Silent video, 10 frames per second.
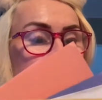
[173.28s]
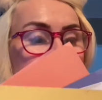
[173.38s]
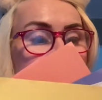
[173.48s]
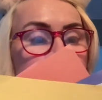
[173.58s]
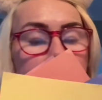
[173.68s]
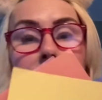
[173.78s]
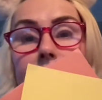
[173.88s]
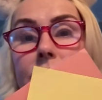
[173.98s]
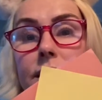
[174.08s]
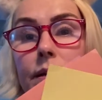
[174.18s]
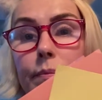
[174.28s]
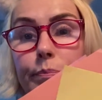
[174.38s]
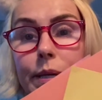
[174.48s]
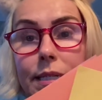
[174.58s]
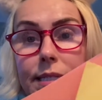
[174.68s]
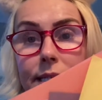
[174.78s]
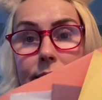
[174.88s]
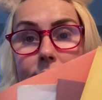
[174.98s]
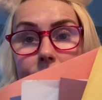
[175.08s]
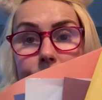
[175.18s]
6
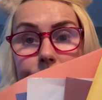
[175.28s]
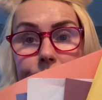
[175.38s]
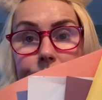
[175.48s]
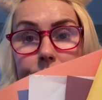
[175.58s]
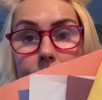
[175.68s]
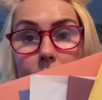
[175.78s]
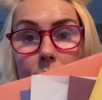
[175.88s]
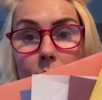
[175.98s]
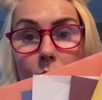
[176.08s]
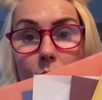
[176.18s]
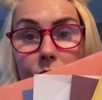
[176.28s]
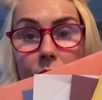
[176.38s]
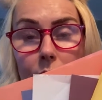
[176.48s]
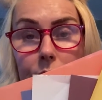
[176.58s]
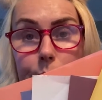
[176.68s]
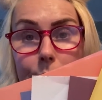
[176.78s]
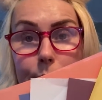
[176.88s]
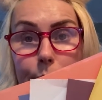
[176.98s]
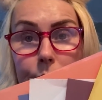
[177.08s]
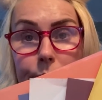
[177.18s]
pieces of colored
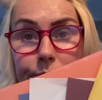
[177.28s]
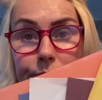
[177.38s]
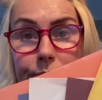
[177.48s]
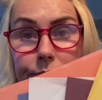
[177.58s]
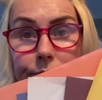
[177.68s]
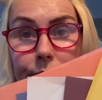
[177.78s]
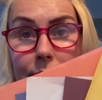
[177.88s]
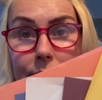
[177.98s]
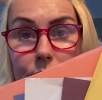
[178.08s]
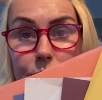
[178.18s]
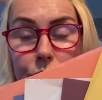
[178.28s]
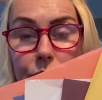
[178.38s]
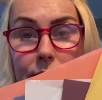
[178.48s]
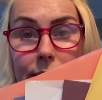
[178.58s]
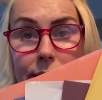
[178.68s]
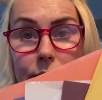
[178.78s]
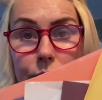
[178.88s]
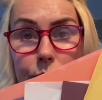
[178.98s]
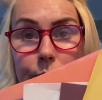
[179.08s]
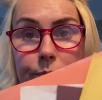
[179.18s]
paper, and that's what you're going to need
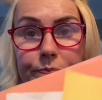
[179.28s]
too.